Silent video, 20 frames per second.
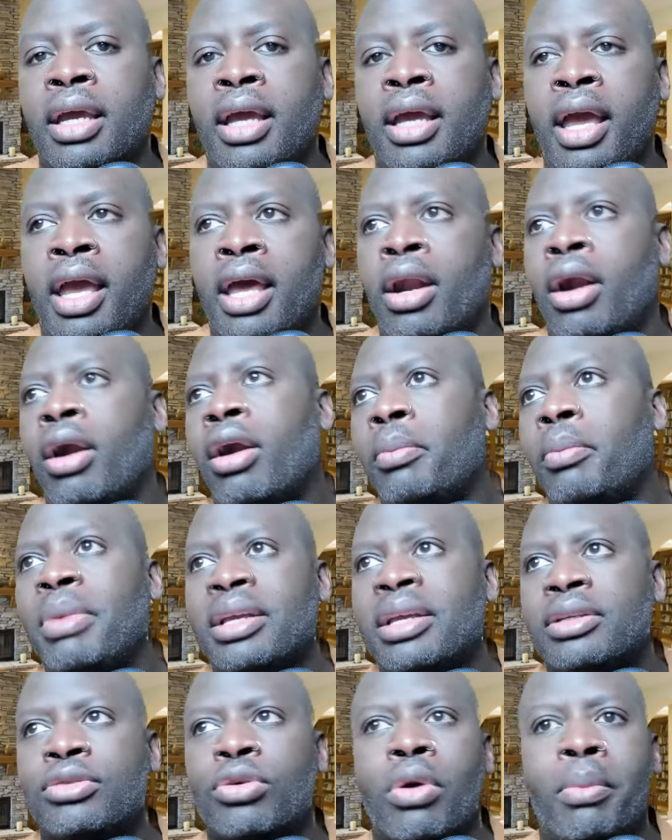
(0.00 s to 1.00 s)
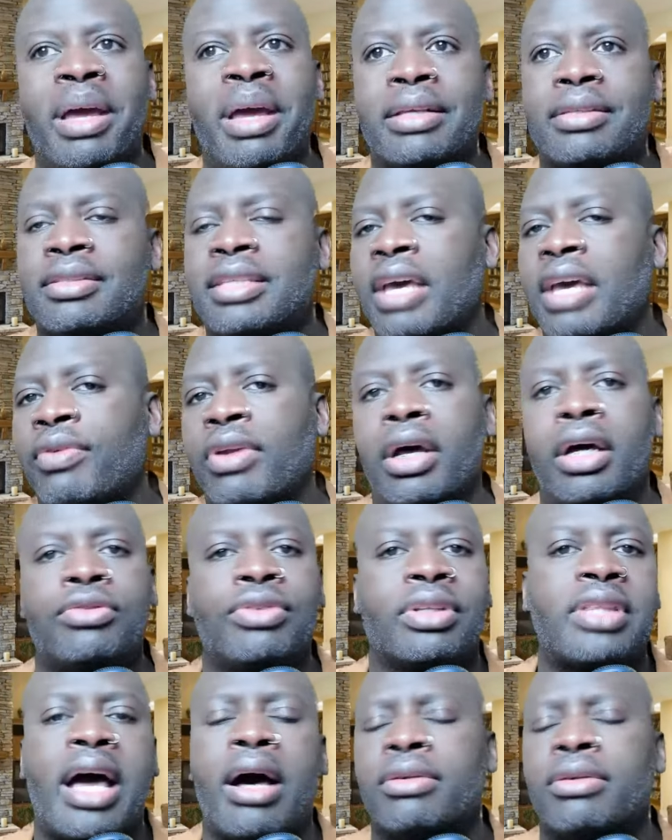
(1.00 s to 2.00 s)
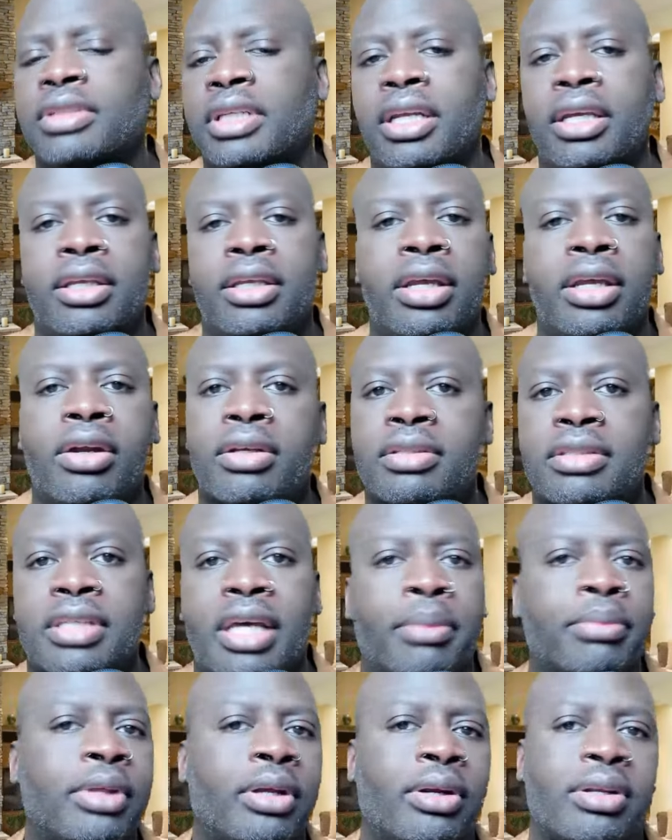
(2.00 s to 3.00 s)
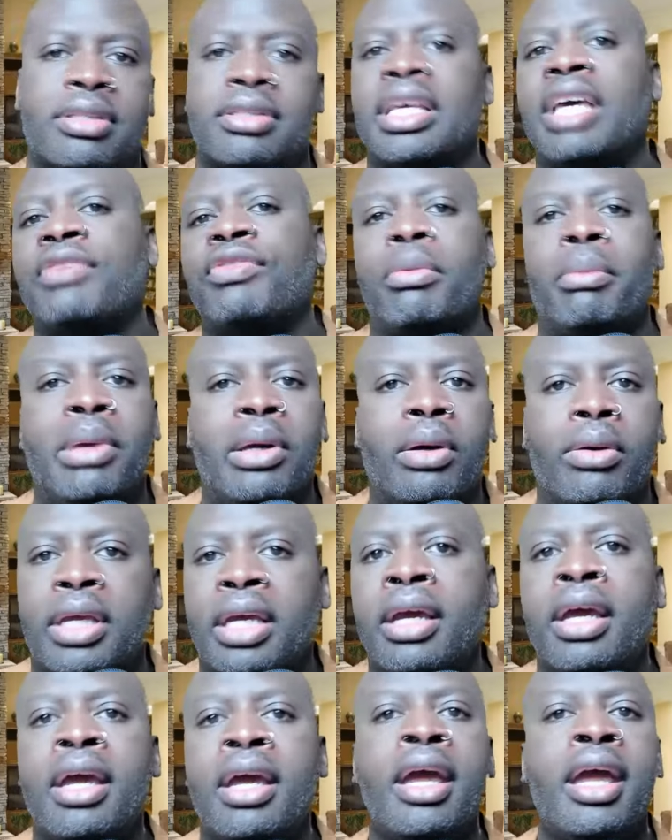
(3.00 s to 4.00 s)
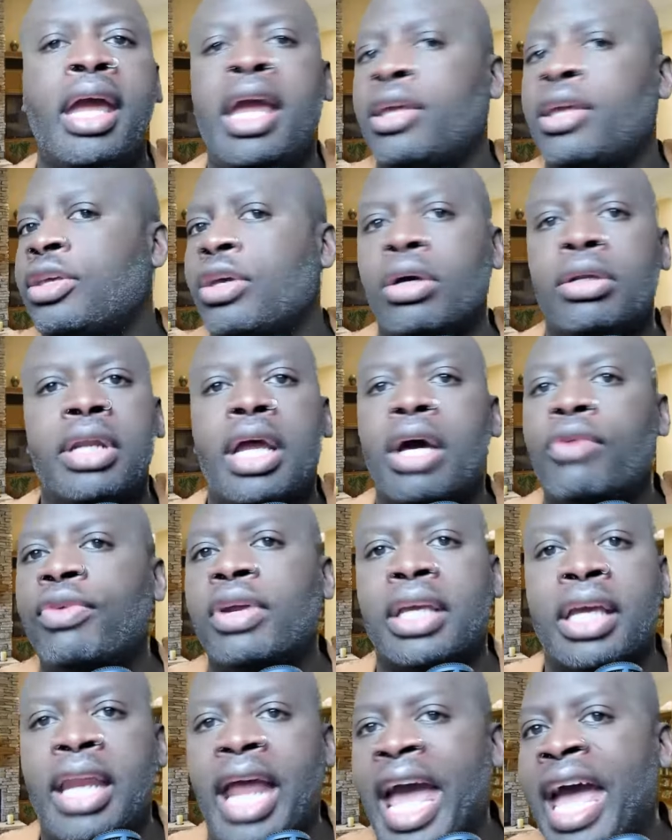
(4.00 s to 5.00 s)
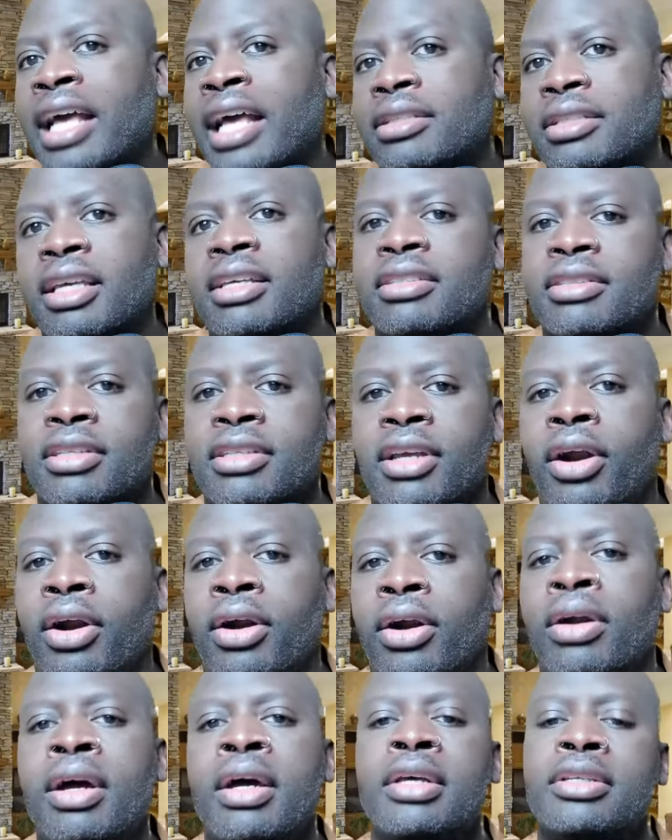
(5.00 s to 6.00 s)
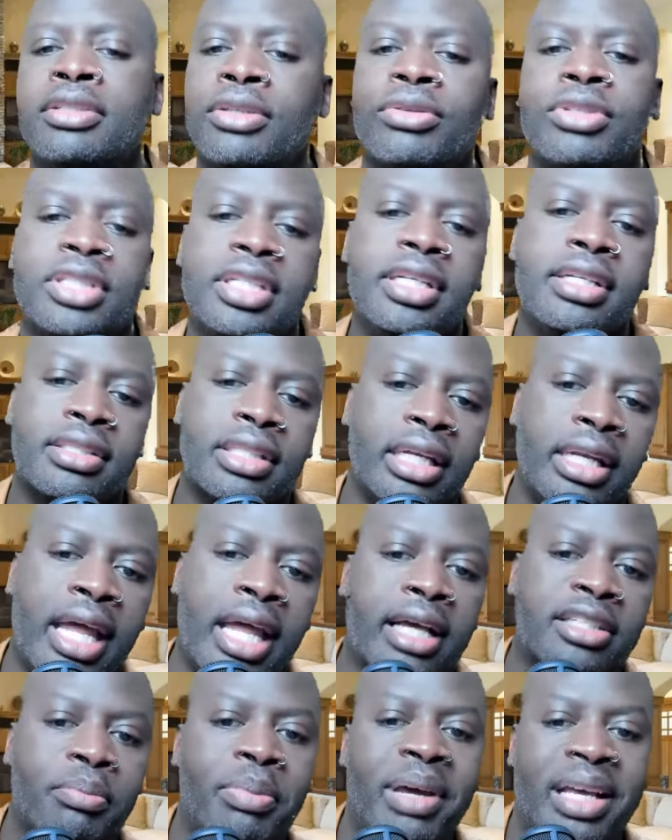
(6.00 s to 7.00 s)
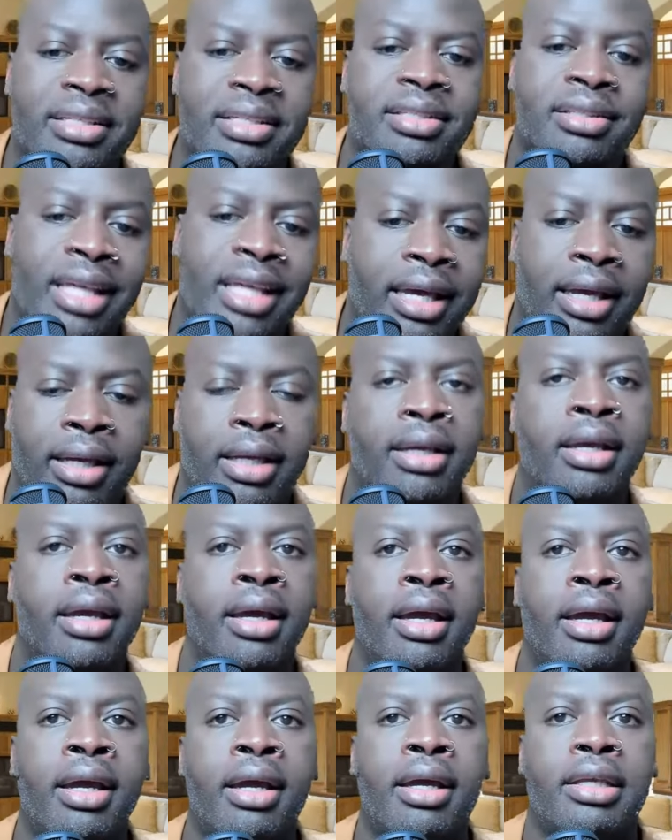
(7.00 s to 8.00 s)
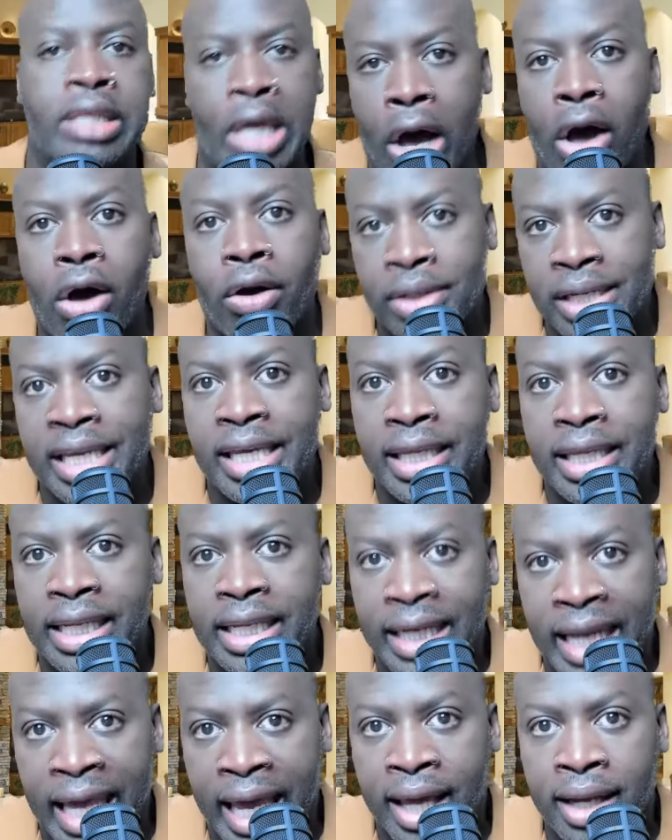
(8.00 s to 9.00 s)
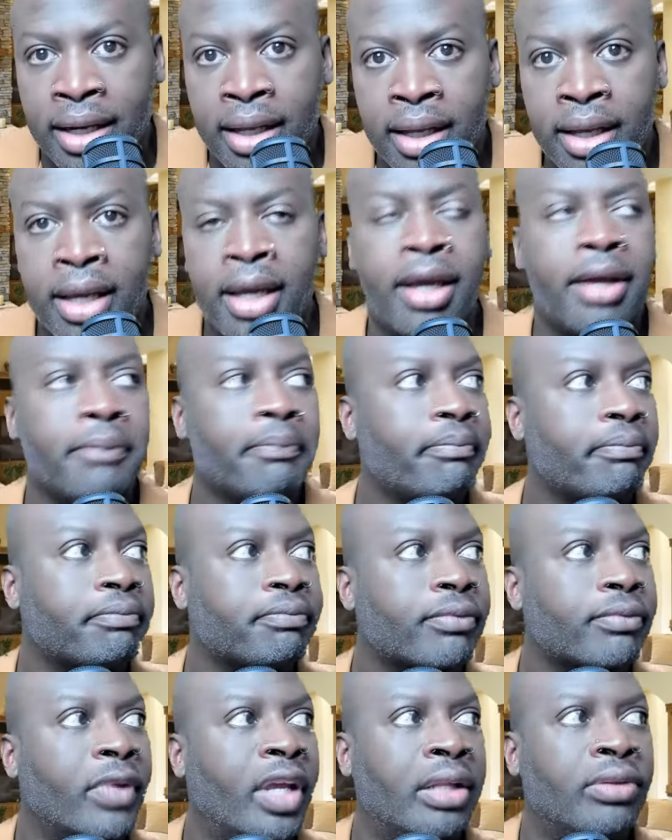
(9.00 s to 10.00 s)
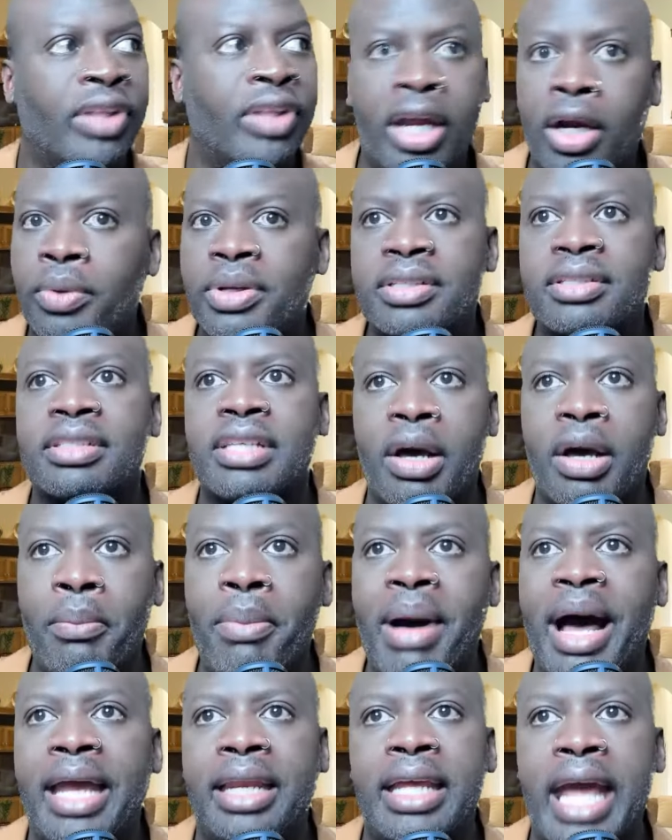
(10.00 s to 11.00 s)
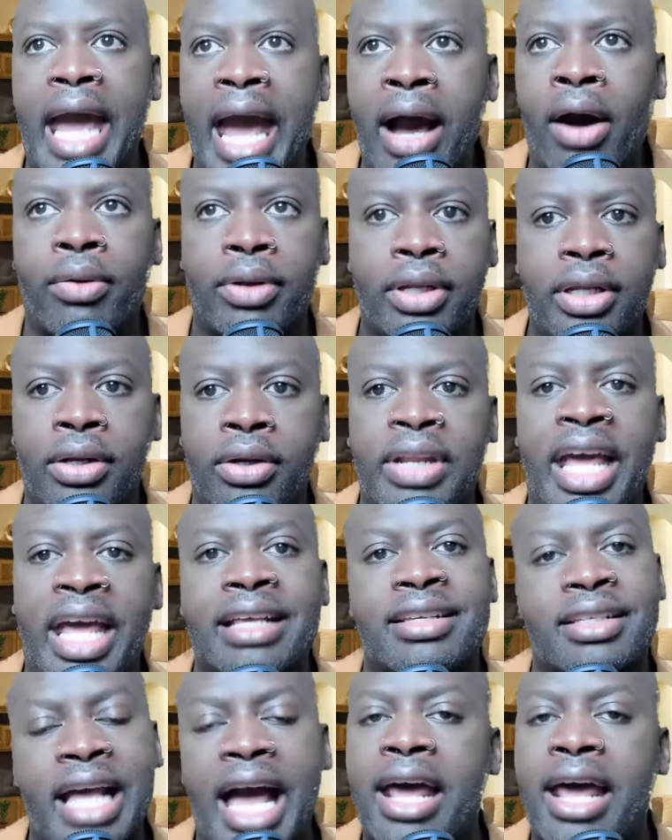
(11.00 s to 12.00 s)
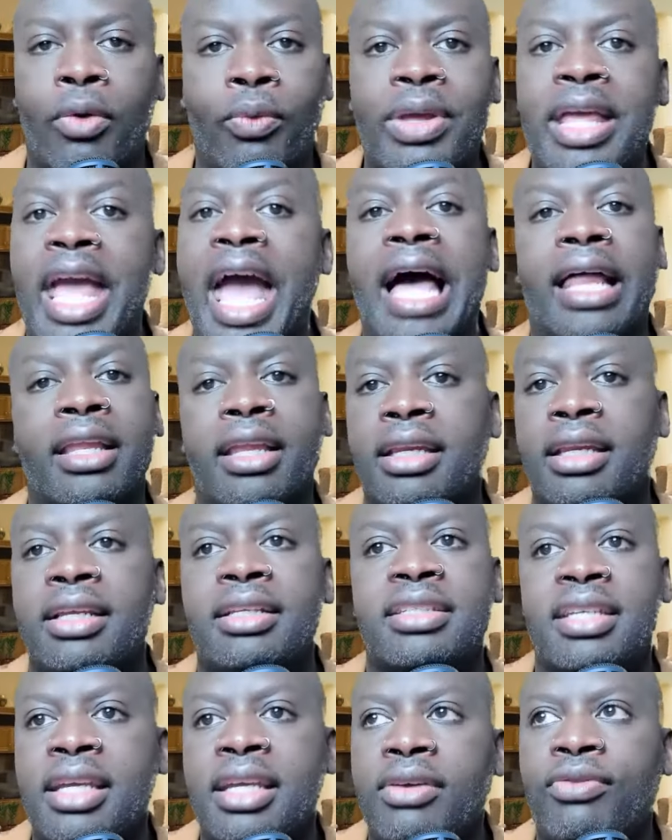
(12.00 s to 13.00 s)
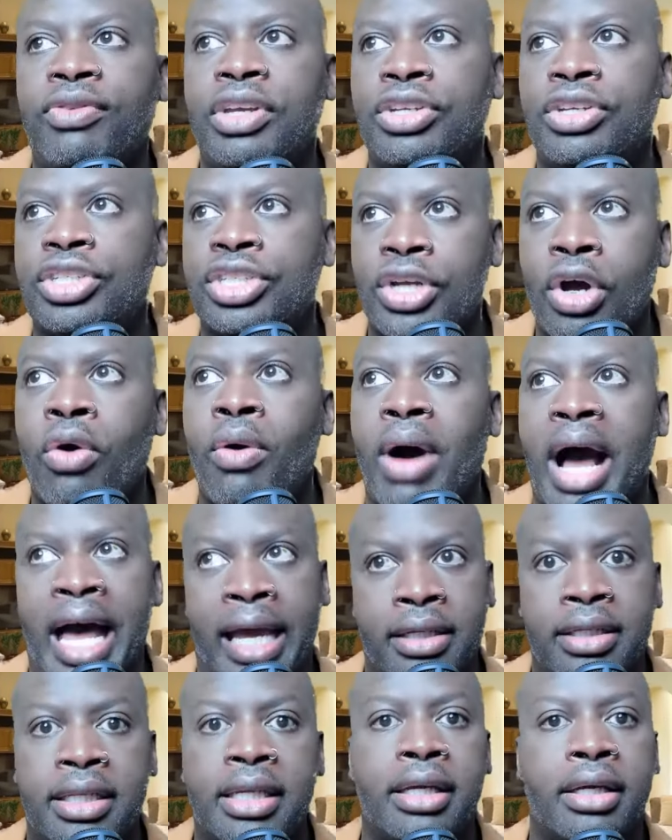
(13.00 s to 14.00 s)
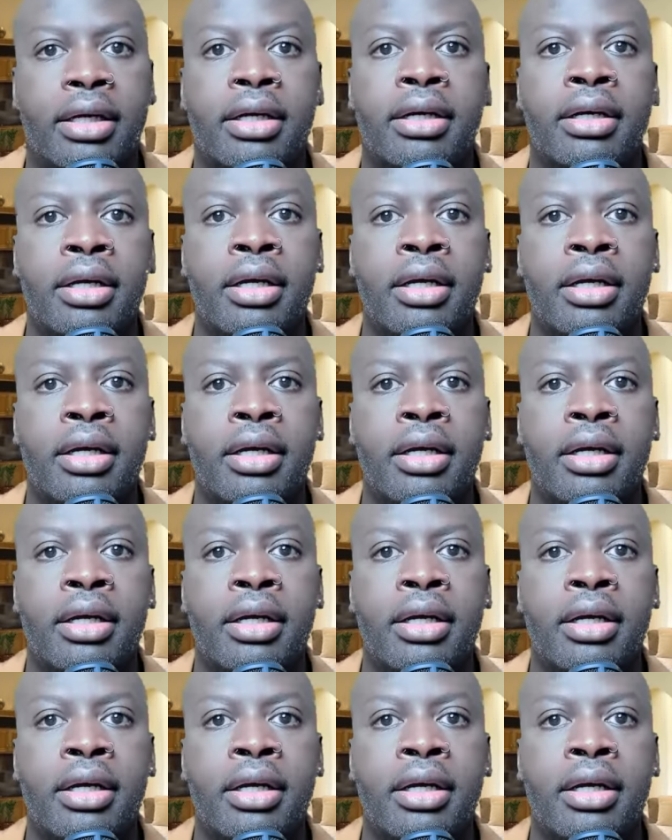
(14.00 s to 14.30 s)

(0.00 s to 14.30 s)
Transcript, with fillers: and her mentor makes seven hundred thousand dollars a year or something, or seven million dollars, and you'll never get access to her, so she's the next best thing. Y'all needed that. There is somebody out here that's got a reality T V show idea.